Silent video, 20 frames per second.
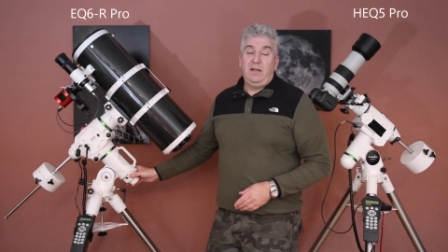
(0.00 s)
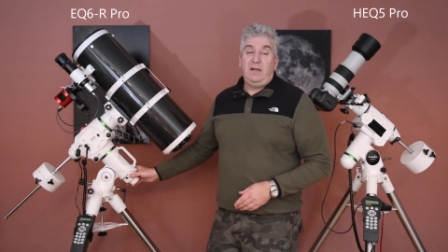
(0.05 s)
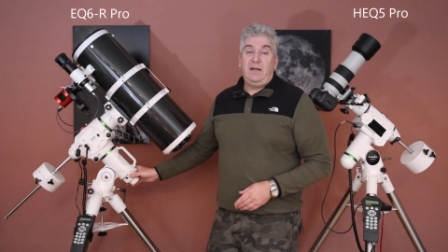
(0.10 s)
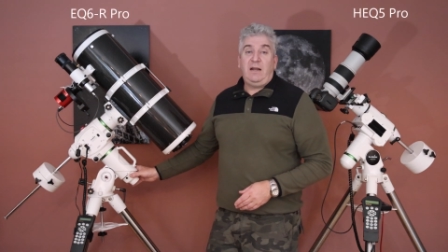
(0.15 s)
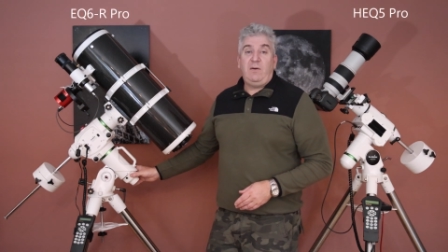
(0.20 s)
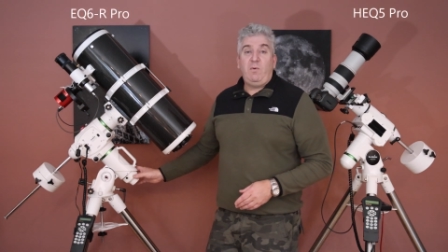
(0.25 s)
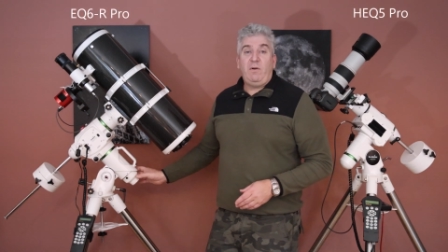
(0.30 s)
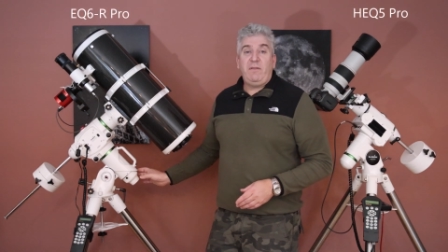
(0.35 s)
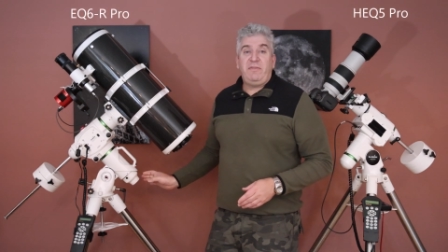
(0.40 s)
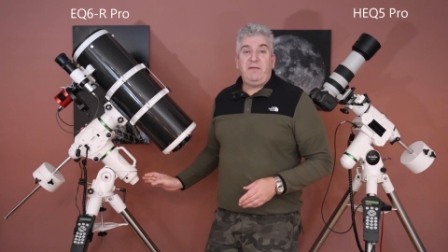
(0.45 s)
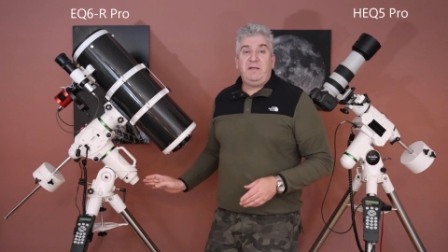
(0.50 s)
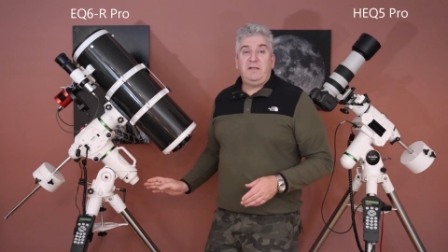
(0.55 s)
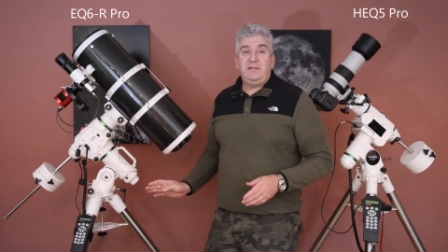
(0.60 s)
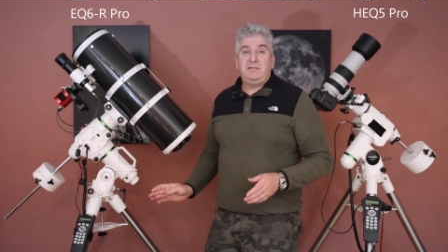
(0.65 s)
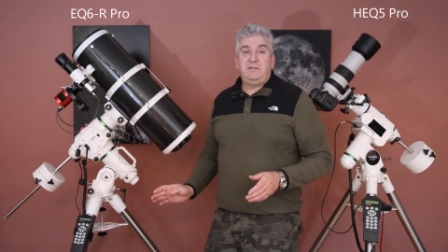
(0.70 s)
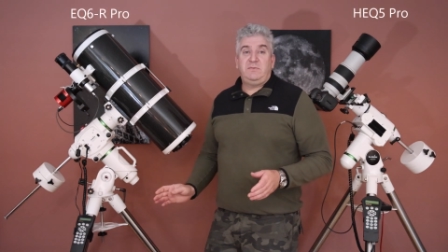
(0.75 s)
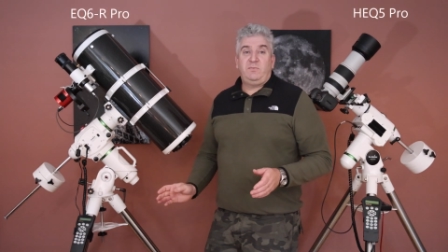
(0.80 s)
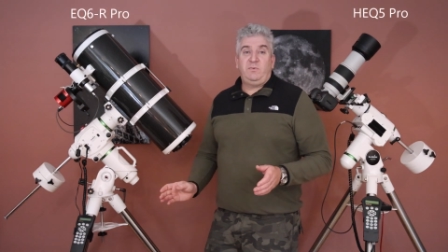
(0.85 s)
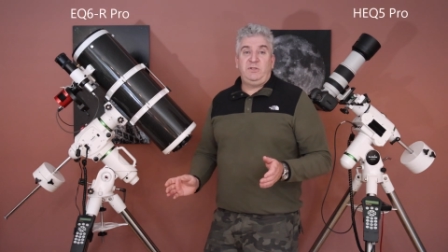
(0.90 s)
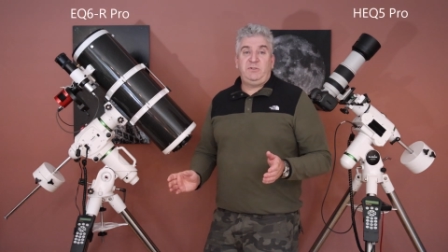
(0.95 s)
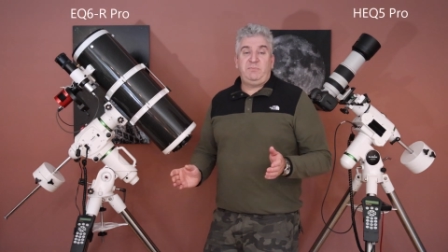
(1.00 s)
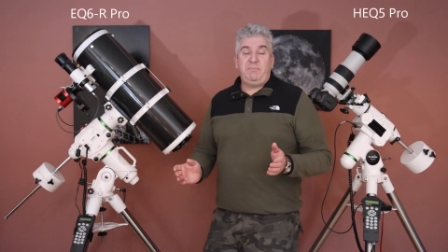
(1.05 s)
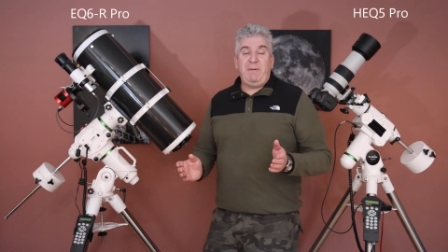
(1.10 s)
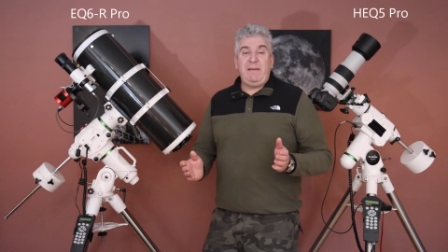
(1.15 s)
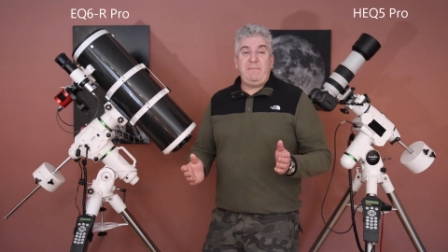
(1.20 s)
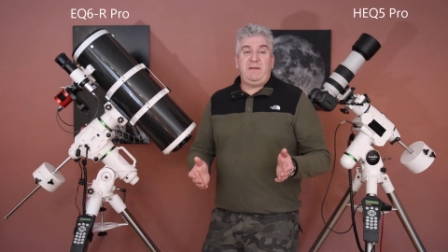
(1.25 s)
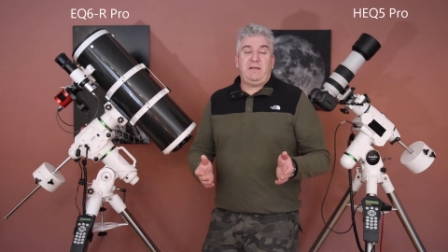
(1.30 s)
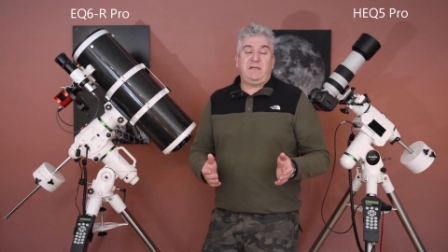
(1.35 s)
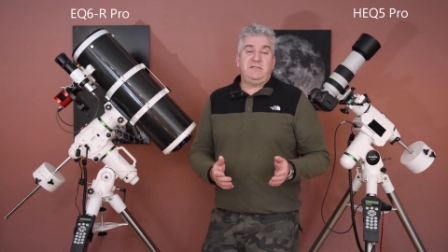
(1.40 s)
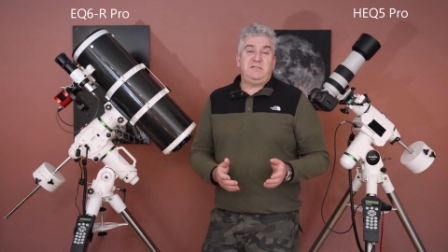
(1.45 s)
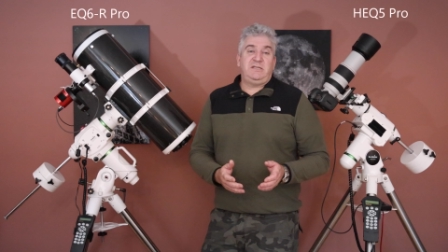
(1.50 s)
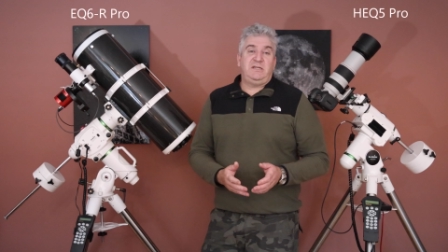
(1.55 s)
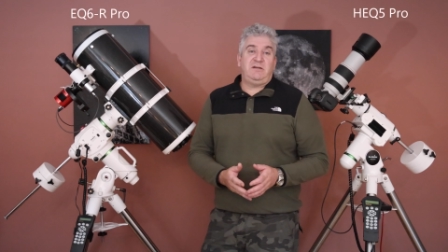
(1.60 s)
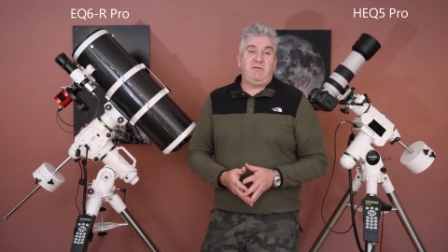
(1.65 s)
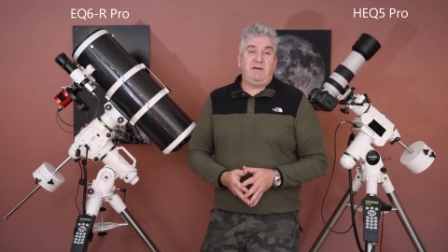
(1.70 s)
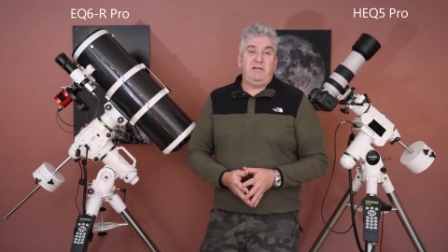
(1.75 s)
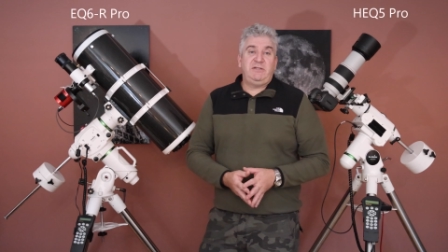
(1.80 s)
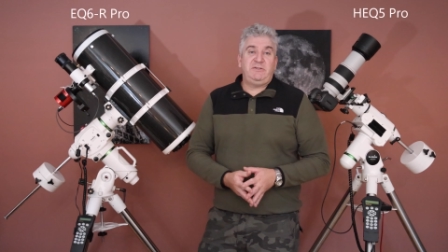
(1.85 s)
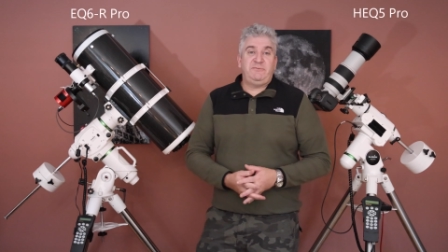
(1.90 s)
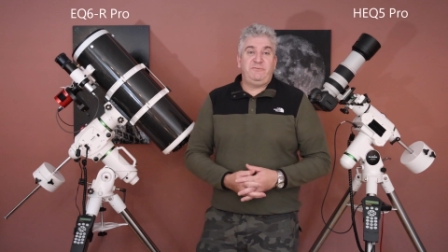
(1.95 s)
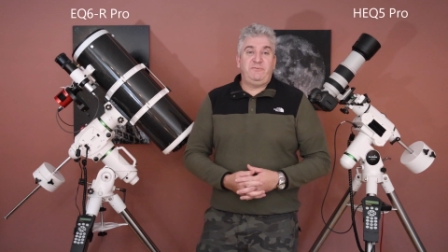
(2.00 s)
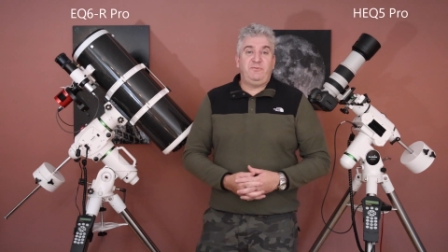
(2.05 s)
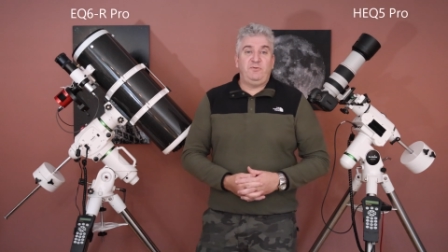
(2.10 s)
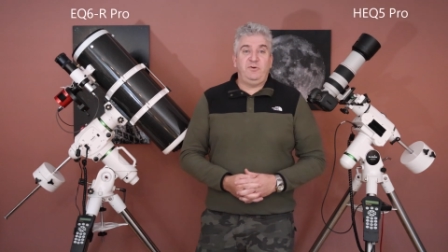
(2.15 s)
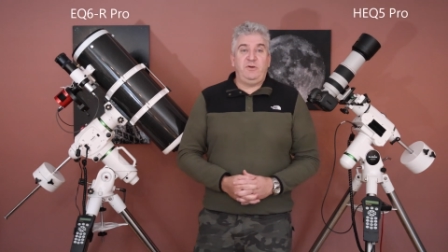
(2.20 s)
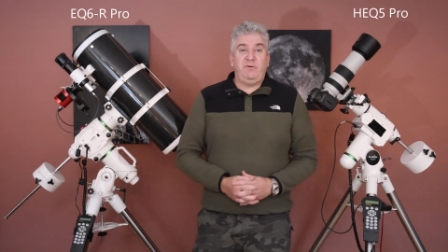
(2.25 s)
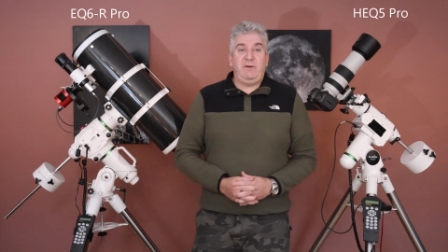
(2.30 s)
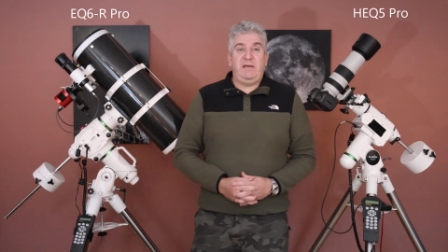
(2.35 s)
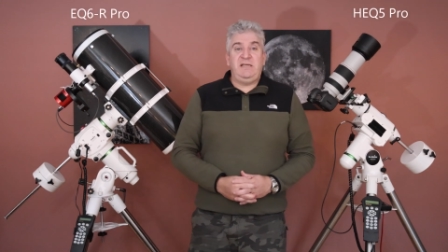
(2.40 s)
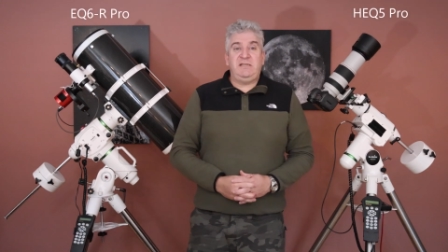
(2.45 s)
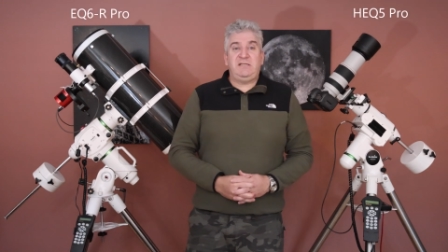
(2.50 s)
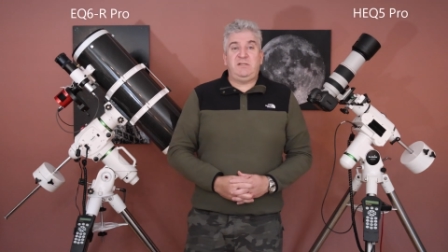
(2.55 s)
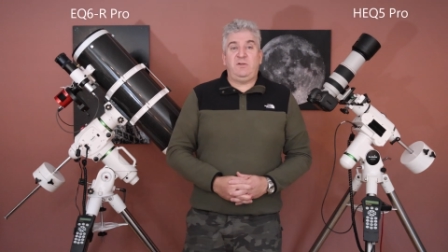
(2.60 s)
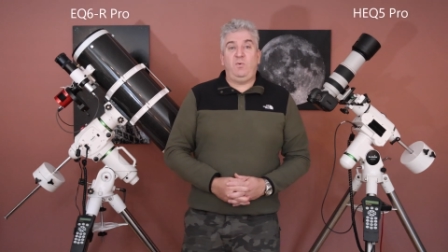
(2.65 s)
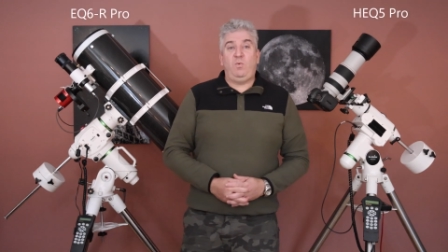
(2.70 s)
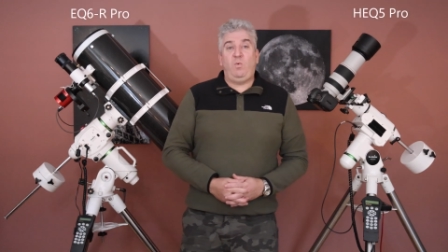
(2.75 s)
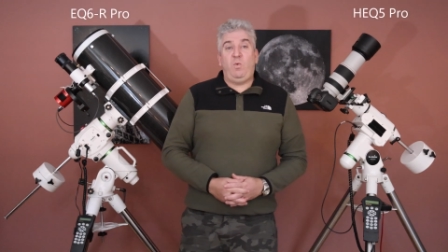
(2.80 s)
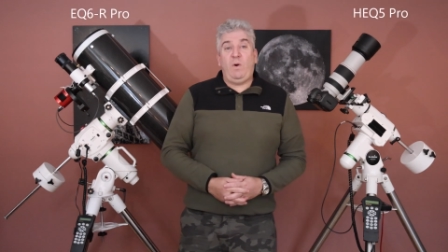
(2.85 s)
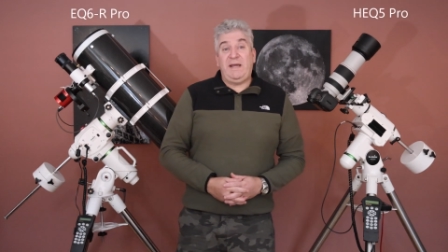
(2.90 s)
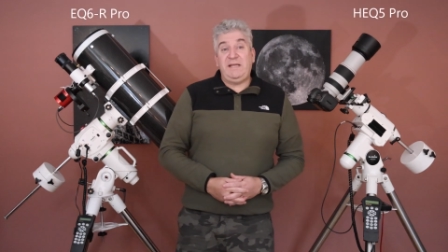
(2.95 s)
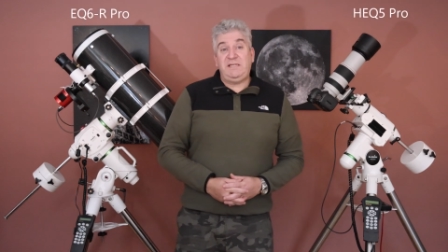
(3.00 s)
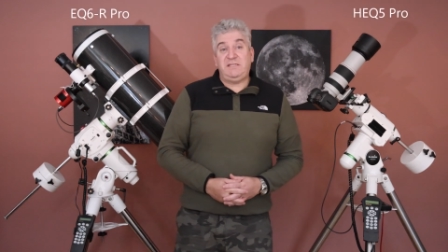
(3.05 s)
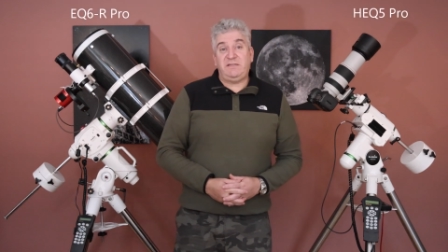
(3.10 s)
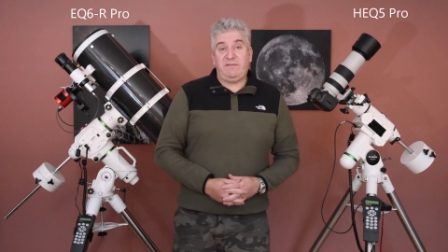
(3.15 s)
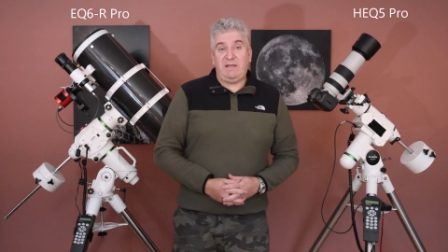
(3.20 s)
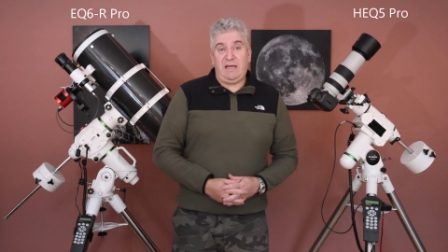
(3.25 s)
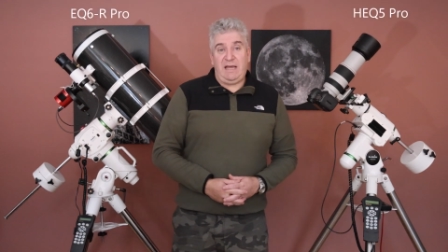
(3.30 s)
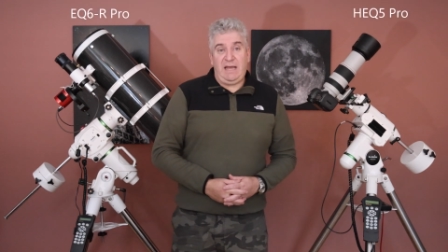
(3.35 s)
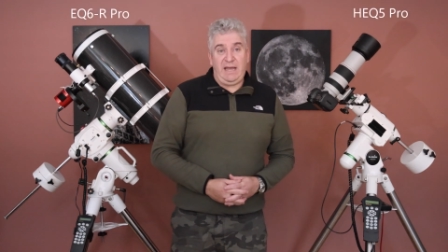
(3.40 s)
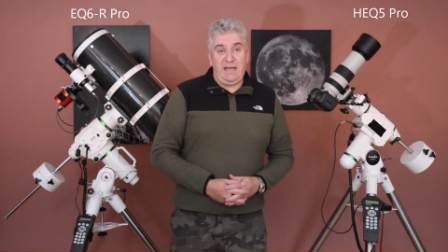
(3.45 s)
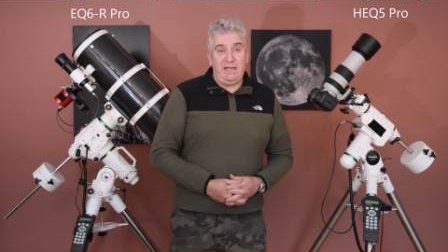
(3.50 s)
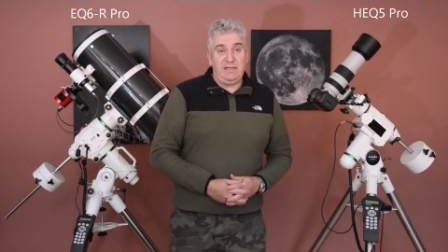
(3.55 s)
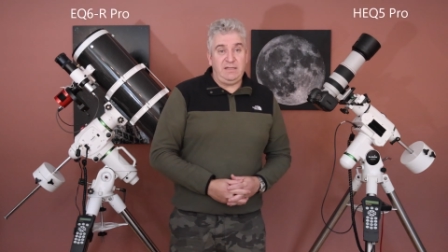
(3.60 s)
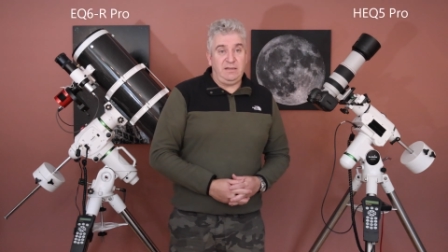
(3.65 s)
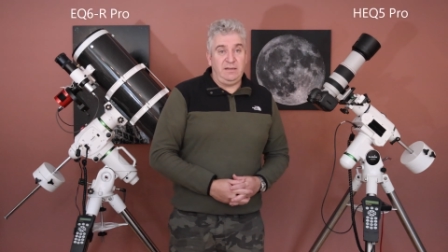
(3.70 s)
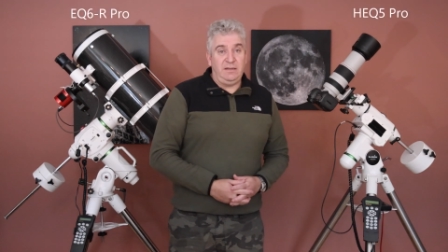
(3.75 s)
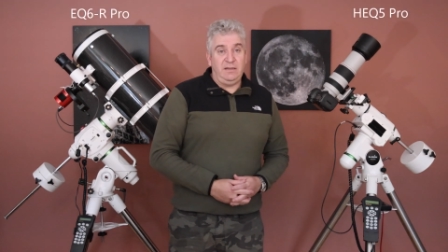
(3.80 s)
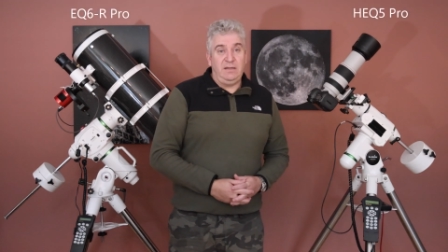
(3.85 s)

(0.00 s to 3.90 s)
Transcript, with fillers: Now one thing which may be a consideration for you is the weight of the head.